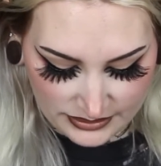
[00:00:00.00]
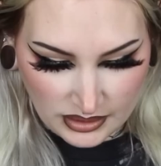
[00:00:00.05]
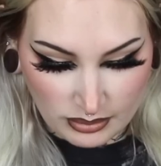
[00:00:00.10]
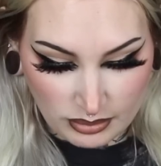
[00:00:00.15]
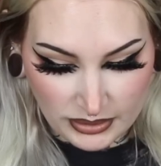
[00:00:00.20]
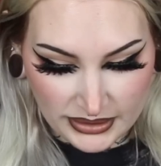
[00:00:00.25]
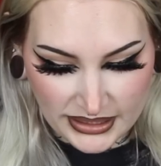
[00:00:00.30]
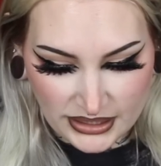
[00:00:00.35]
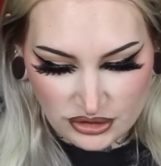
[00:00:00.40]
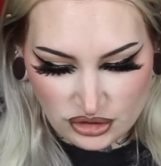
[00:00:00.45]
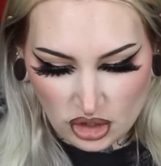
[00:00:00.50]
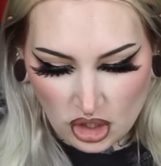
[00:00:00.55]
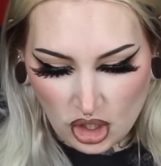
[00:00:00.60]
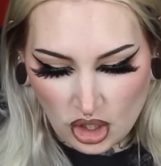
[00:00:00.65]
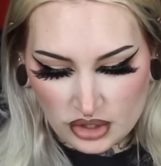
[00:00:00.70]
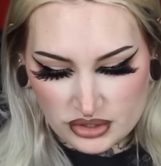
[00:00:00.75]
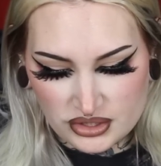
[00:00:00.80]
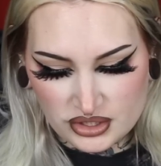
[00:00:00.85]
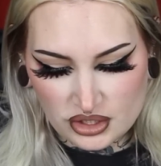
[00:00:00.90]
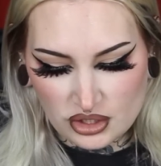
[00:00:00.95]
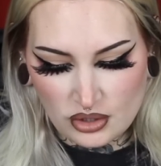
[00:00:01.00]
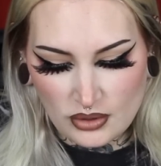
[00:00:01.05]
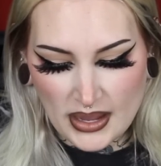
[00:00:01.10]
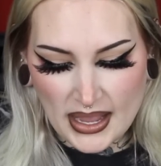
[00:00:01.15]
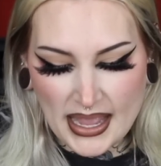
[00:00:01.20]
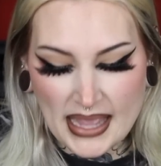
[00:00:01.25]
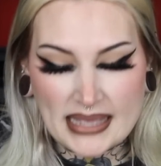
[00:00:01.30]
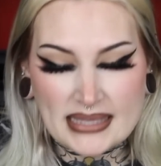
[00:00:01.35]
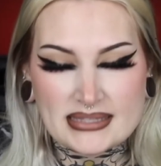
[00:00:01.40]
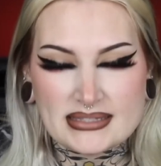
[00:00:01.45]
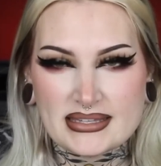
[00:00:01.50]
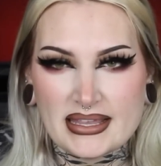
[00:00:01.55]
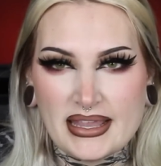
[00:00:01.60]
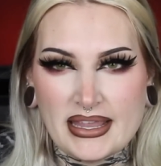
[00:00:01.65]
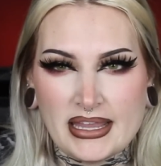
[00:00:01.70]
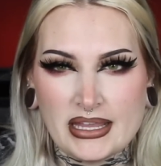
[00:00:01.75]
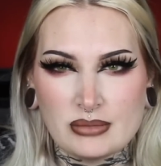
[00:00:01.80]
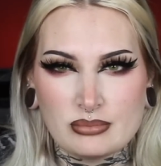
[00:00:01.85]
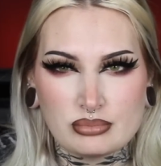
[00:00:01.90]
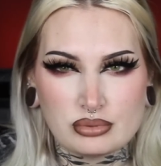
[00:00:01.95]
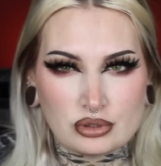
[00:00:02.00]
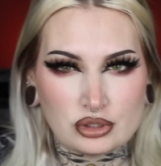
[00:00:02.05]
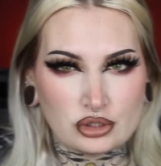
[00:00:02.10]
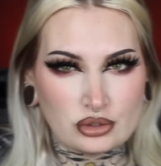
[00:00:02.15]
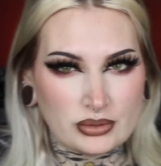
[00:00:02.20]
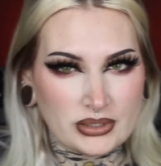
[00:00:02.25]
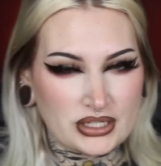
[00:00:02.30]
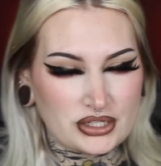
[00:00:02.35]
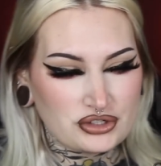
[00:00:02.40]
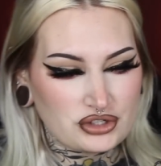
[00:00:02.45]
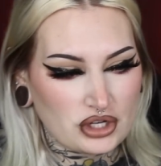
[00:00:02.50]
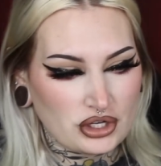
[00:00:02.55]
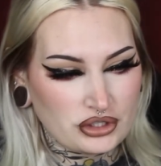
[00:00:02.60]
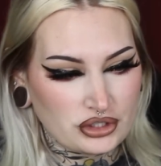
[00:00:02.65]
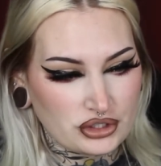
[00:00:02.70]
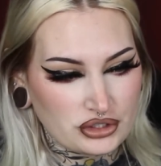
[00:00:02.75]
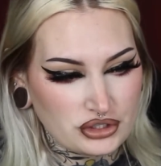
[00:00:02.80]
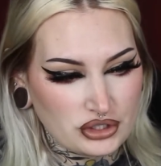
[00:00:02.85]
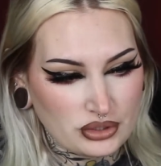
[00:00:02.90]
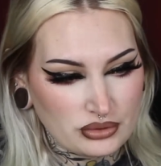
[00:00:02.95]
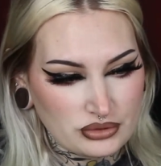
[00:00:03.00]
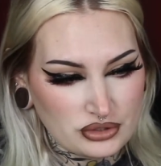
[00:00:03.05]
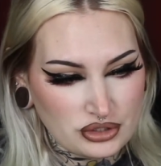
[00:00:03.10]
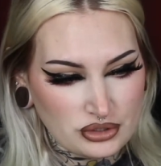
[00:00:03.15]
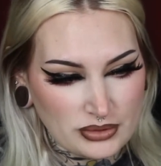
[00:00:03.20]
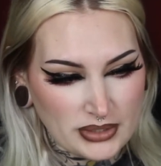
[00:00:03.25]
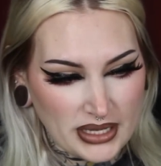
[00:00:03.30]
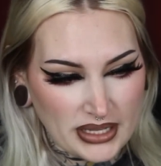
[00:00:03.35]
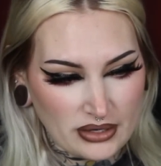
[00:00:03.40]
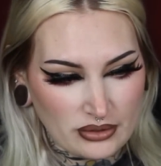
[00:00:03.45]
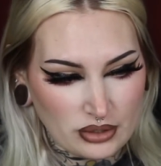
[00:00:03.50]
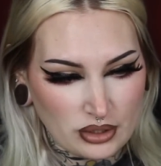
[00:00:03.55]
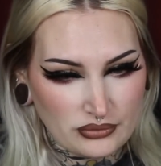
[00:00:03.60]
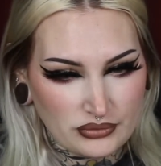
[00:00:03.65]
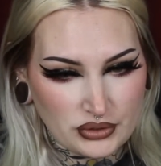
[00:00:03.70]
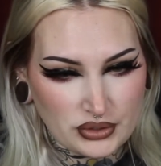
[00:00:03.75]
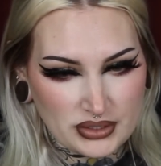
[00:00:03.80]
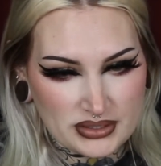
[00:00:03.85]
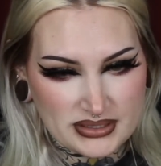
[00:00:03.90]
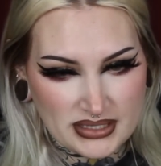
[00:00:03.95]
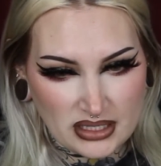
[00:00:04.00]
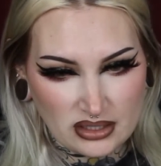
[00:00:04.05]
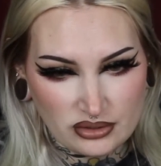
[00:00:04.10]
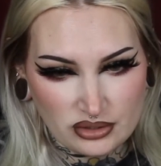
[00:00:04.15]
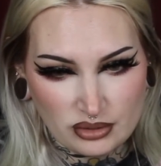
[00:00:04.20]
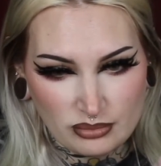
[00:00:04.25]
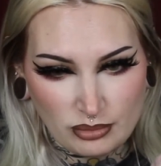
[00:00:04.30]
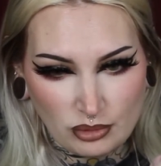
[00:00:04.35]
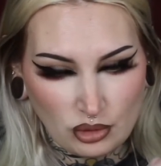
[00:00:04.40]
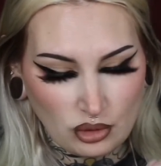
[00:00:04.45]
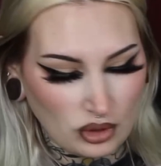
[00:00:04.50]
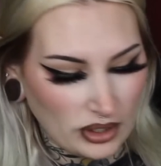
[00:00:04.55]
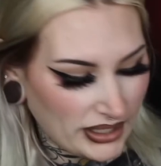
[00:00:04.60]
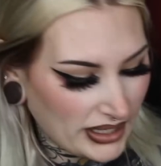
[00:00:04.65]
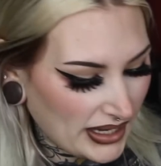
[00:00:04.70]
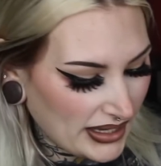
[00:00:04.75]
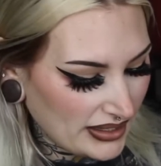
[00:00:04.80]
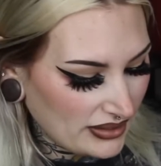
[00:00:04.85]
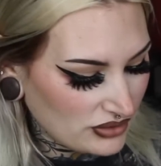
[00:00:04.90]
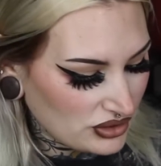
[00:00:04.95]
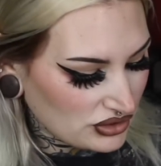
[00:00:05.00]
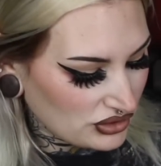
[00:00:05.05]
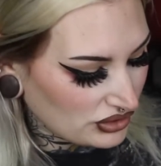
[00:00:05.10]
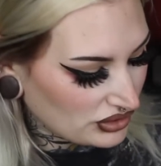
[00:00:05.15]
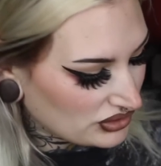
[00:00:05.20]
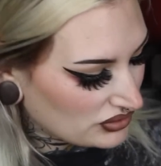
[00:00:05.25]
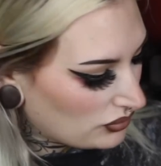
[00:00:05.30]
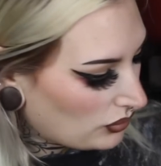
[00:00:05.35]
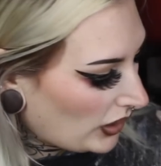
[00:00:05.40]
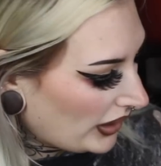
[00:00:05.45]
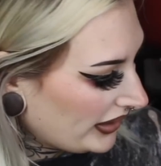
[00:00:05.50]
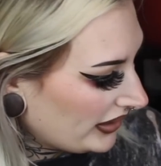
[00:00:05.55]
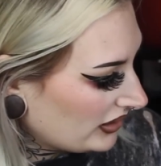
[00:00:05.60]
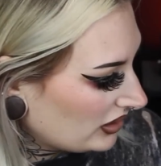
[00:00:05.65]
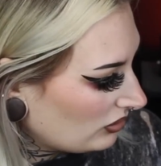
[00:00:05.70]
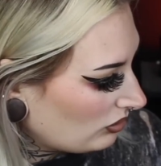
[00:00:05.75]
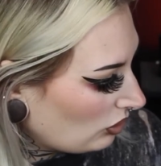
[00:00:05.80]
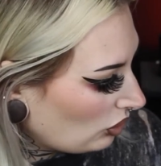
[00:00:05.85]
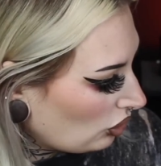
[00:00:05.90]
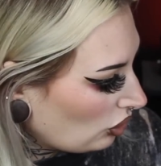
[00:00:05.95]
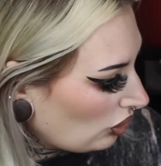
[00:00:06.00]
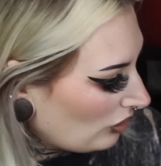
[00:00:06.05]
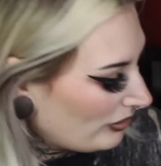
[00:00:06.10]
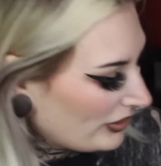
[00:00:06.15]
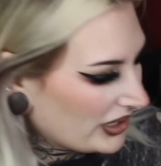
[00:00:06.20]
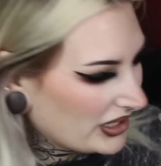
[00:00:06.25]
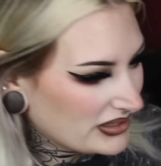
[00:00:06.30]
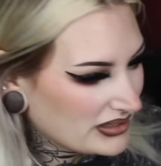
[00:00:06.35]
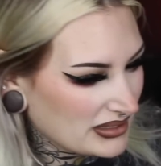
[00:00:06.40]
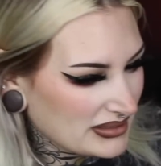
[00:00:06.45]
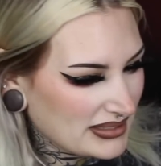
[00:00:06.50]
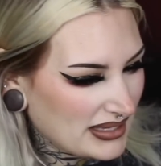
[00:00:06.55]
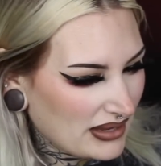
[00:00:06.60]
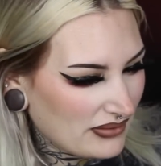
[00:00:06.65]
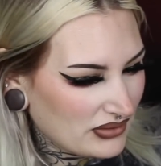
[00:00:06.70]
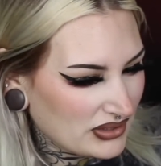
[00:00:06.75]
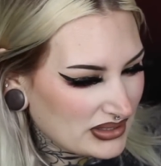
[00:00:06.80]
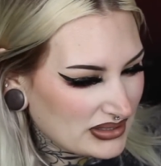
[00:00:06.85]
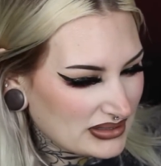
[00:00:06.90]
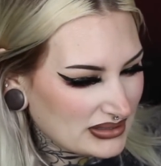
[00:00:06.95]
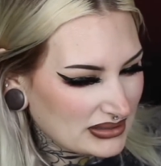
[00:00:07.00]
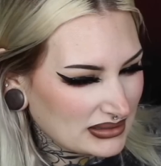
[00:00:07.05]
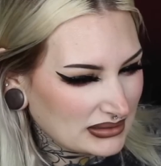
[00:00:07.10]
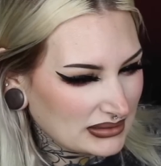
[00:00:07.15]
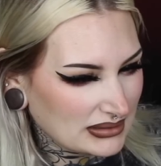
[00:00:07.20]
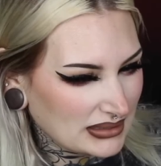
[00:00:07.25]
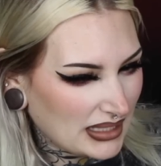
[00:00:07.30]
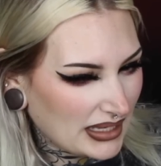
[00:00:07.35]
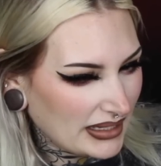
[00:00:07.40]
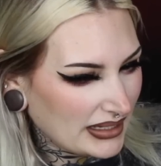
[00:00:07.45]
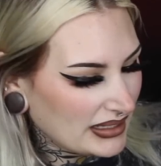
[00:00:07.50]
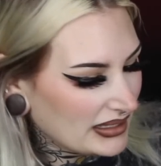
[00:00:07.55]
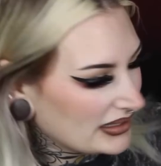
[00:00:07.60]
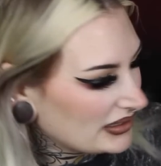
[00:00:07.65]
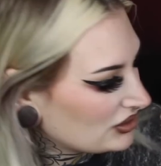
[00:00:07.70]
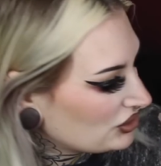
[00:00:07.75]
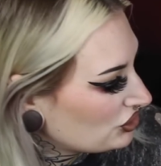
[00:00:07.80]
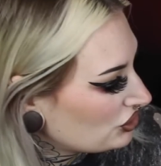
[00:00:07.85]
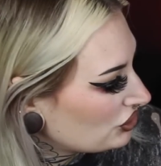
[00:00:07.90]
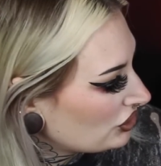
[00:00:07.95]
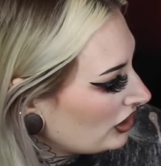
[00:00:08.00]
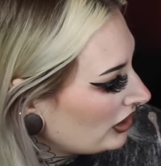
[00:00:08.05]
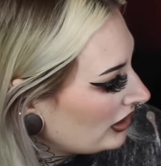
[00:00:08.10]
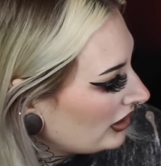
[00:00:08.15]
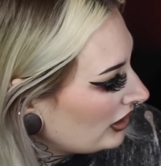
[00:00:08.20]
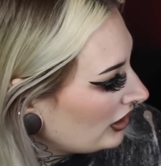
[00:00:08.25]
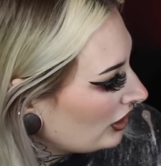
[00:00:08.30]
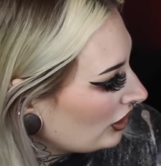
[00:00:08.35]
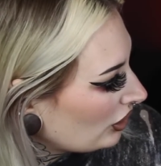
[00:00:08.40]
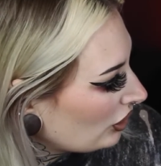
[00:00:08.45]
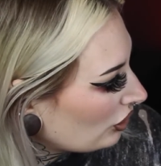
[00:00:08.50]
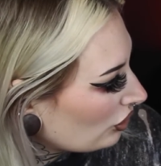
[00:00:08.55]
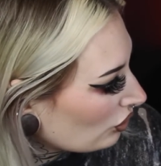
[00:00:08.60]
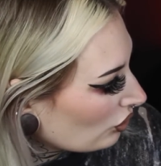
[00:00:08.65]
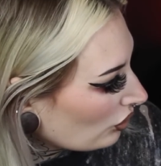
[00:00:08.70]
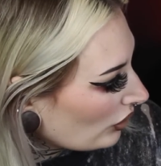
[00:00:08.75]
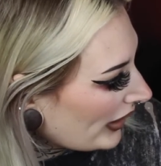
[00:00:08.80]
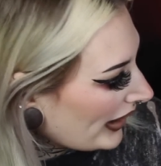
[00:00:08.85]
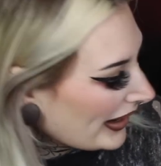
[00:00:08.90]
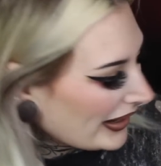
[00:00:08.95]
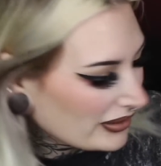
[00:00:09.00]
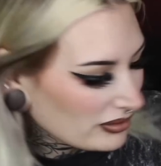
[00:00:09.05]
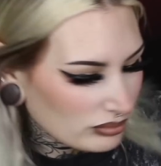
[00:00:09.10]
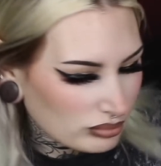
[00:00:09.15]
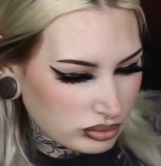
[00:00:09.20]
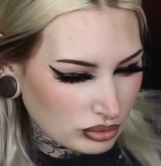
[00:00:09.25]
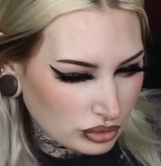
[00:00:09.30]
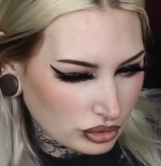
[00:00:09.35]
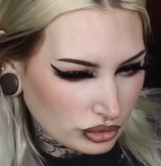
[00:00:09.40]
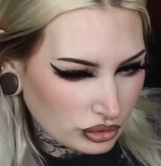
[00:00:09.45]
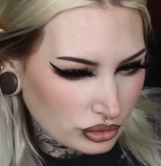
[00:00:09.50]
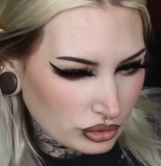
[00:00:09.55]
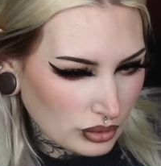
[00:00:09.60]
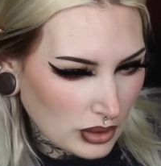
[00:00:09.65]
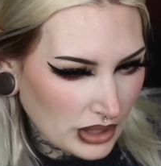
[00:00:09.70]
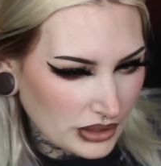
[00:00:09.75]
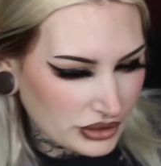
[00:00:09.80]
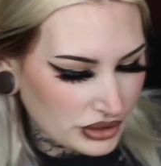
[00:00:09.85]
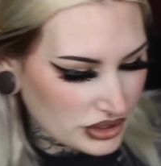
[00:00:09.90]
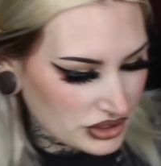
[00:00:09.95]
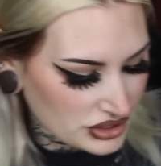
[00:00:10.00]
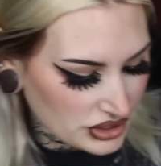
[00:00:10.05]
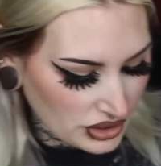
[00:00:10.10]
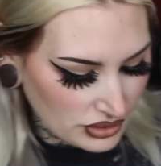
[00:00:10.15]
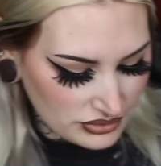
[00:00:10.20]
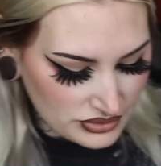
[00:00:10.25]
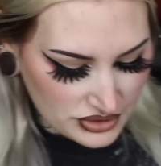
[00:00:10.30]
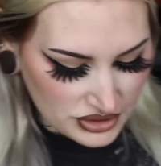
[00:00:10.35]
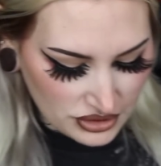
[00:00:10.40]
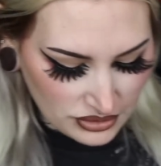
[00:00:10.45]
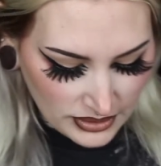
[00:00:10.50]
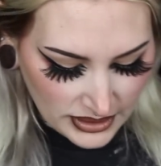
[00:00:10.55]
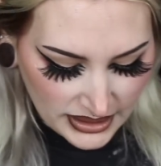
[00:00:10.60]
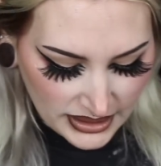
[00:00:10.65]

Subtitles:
The bleach also has a bluish undertone to it. I don't know if you can tell in the bowl. It kind of just looks white in the bowl, but it does have the slightish gray blue undertone to